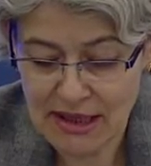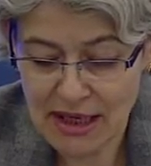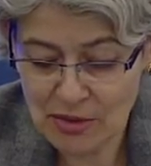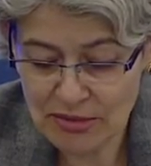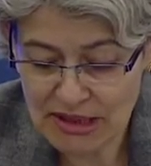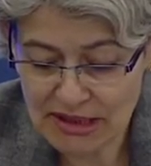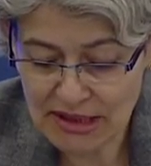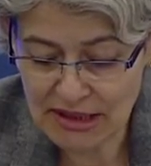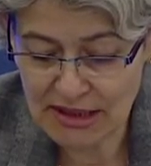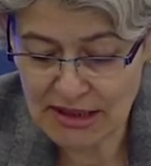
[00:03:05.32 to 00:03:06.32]
our
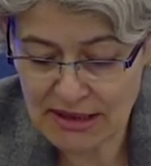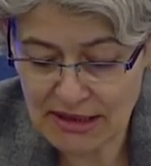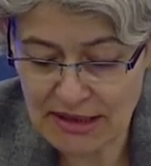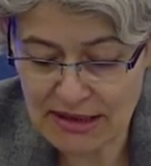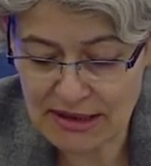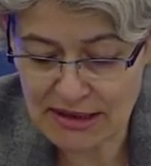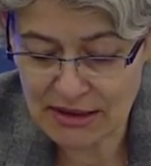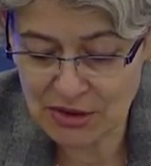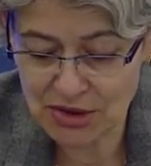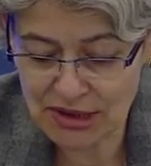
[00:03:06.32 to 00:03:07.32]
meeting in,
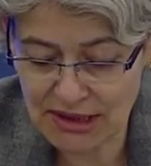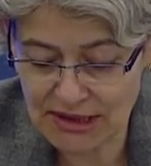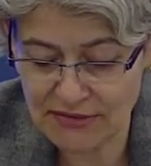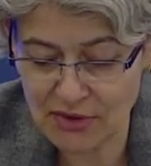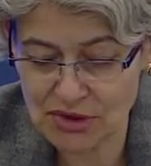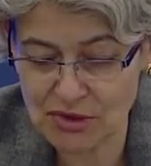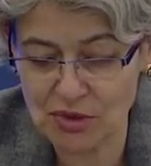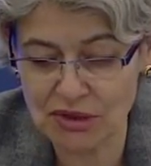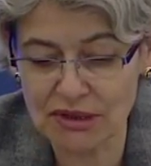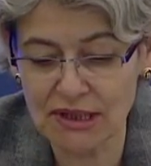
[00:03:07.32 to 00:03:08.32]
during the Davos
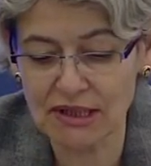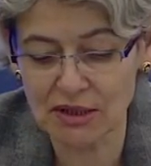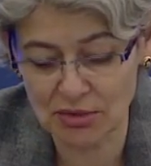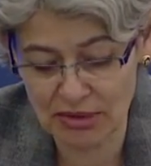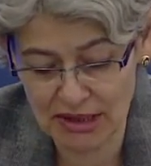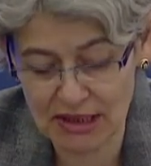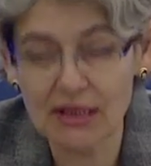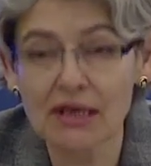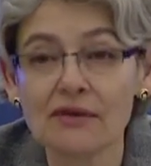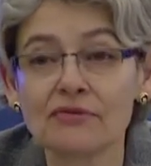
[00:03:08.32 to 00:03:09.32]
World Economic
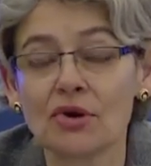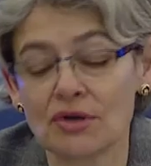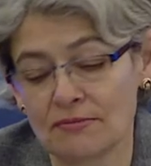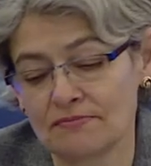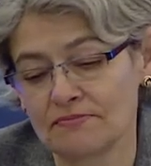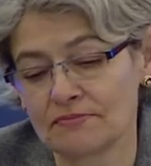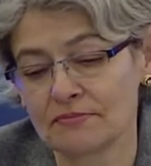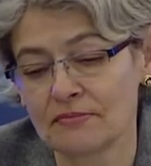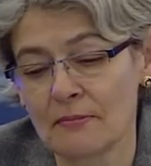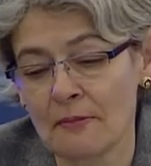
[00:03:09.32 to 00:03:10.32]
Forum.
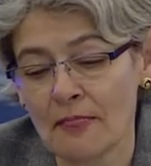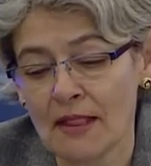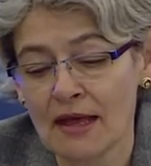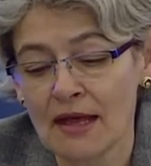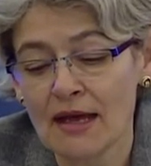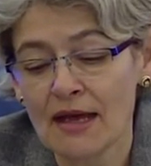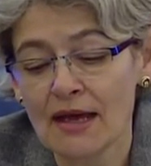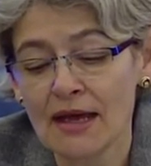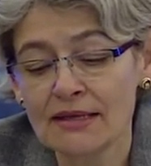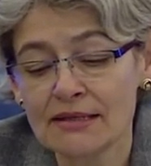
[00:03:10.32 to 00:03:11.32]

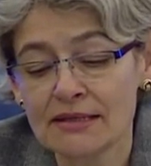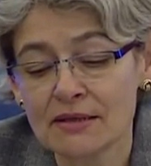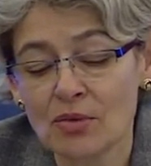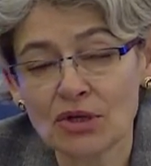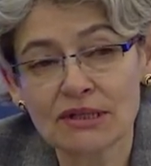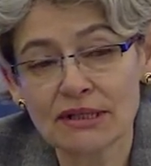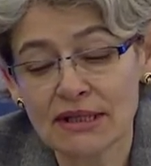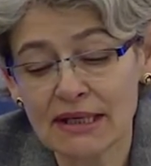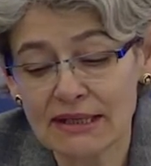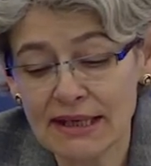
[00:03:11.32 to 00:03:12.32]
And what
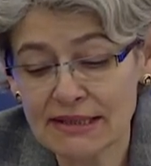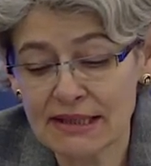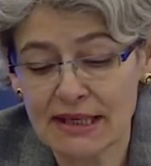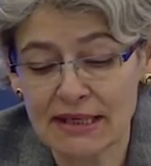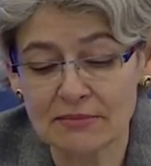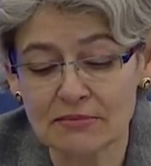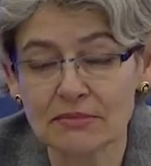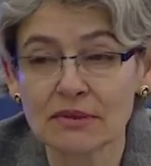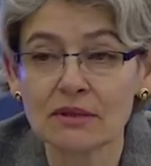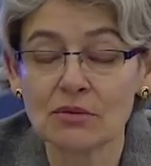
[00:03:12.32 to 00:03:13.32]
at that time
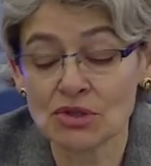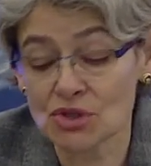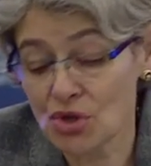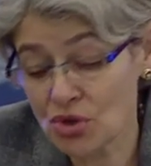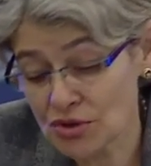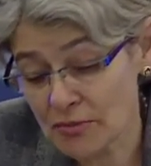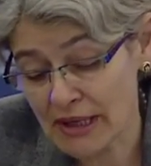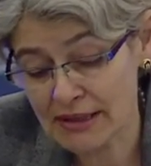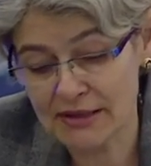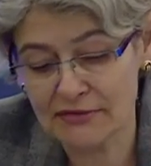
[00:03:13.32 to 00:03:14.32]
was called
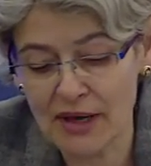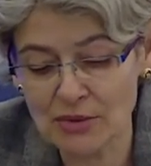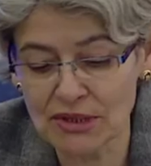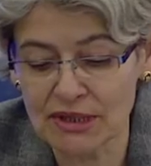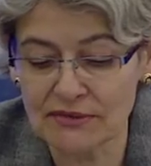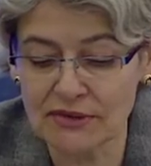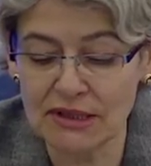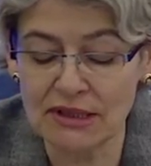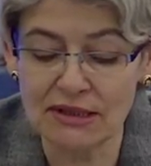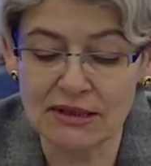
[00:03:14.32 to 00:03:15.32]
by the founder of
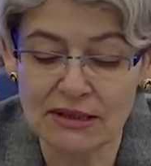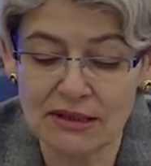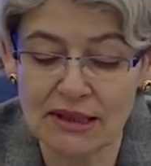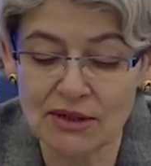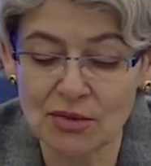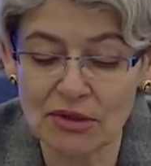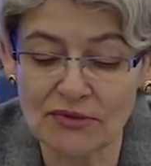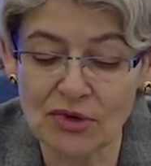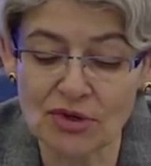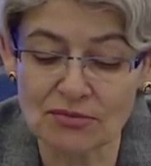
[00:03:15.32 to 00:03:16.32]
the Economic
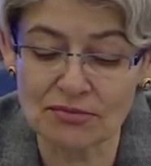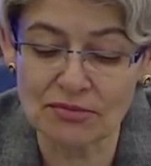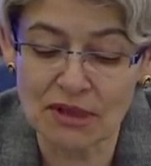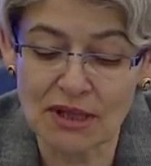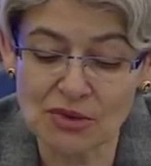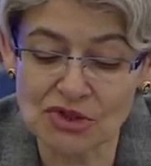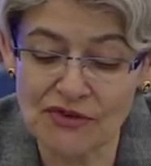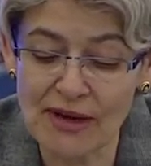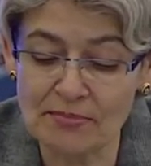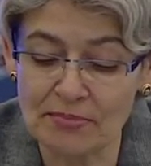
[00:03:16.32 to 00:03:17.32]
Forum, Klaus
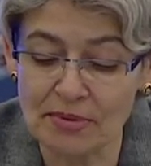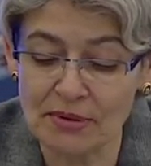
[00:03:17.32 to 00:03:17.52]
Schwab,